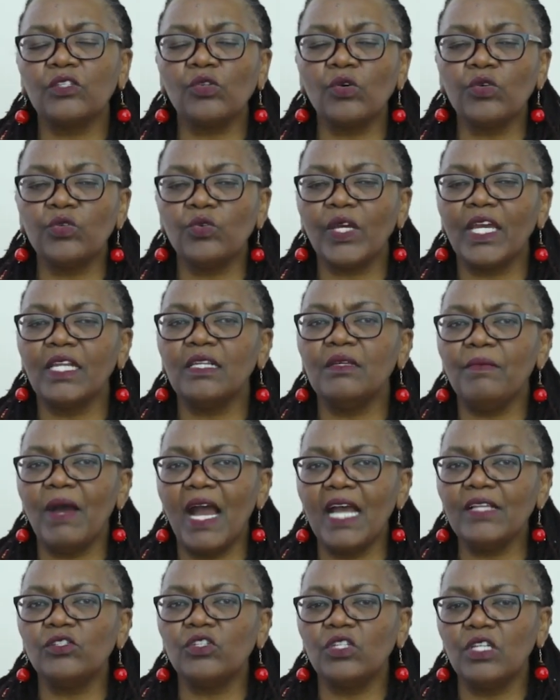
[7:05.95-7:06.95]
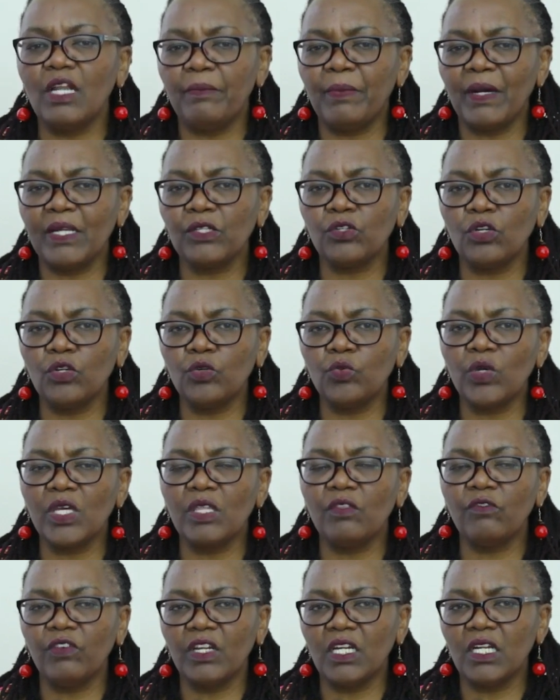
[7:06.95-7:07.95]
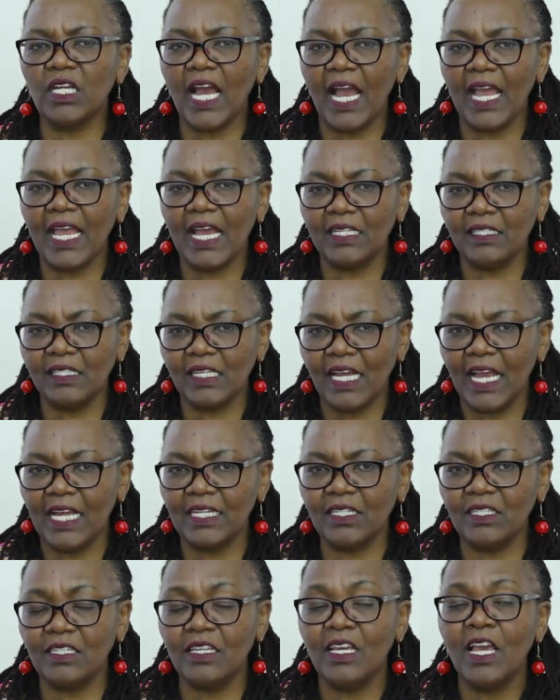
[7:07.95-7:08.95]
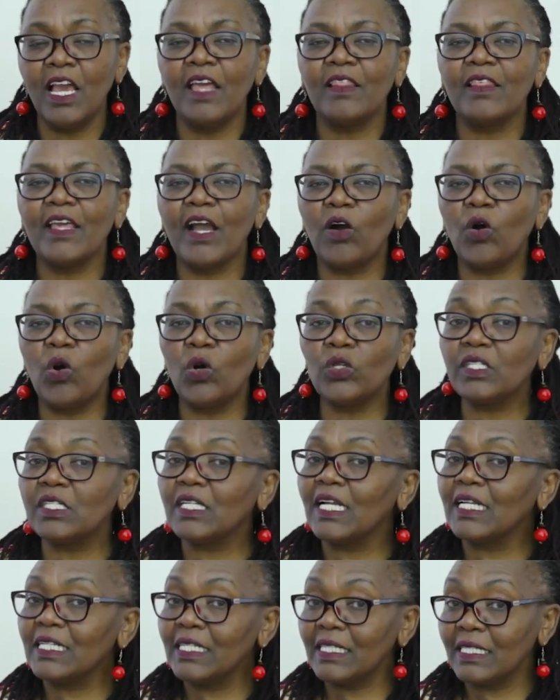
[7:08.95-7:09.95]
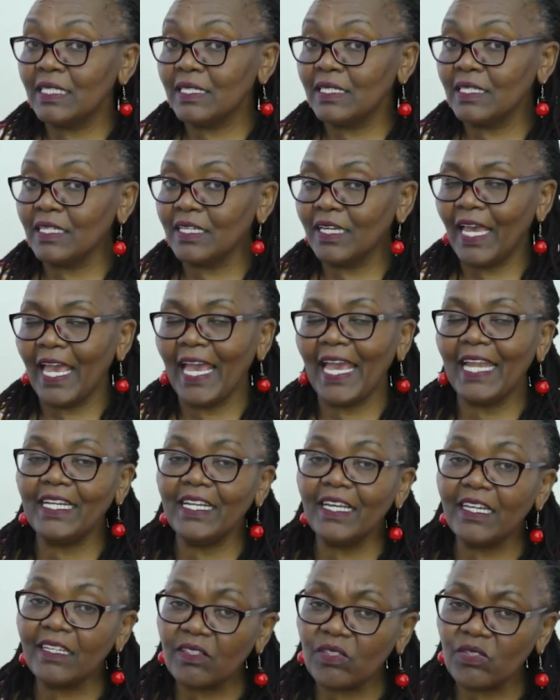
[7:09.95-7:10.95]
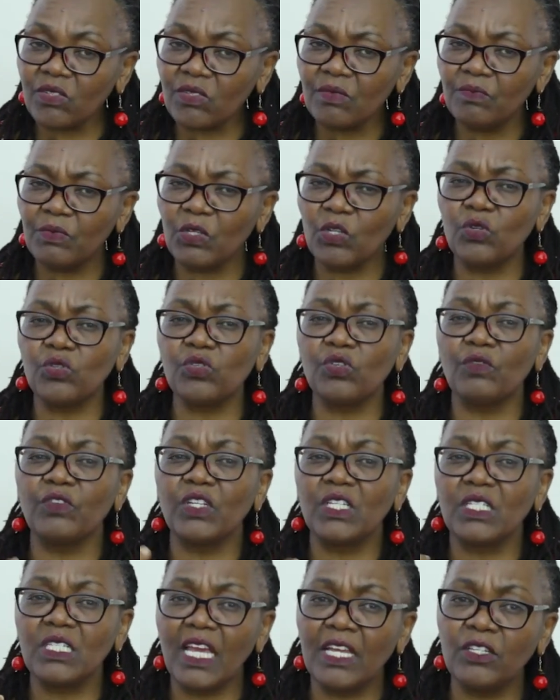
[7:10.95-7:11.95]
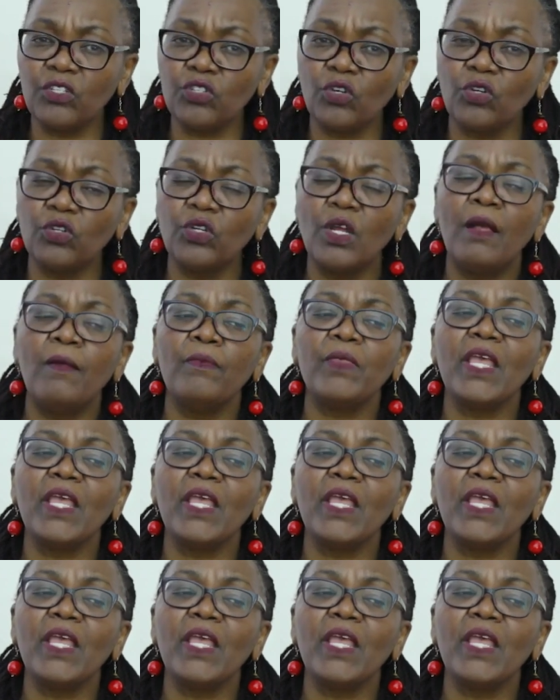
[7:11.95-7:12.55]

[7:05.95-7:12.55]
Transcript: So you can imagine a person with very high anxiety, they are constantly sick, headaches because of the tension,